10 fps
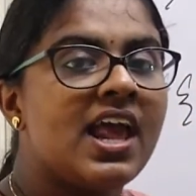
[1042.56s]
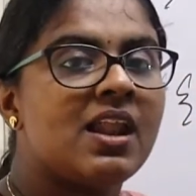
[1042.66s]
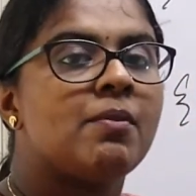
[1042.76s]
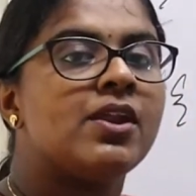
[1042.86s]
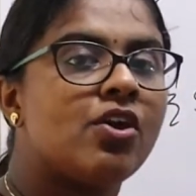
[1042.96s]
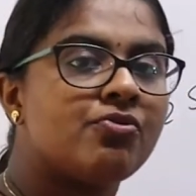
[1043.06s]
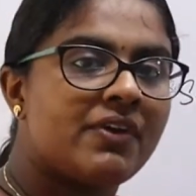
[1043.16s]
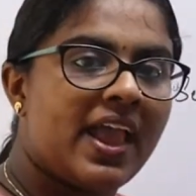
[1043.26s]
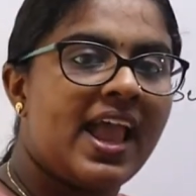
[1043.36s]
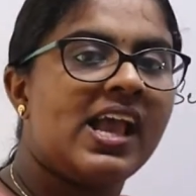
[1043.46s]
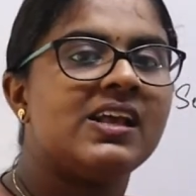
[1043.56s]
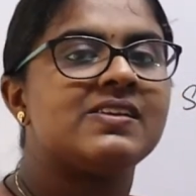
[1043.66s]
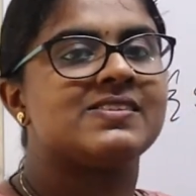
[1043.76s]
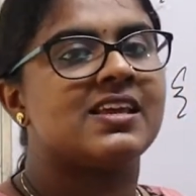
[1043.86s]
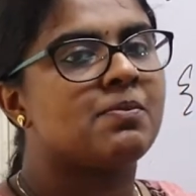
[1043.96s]
element of A
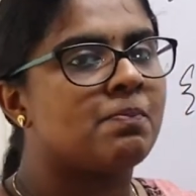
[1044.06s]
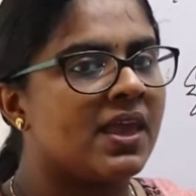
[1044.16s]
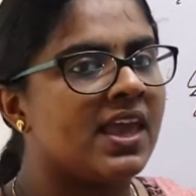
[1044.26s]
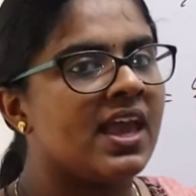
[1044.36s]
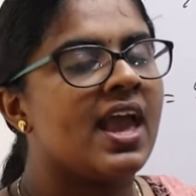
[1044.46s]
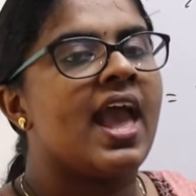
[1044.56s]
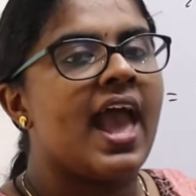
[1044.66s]
is in B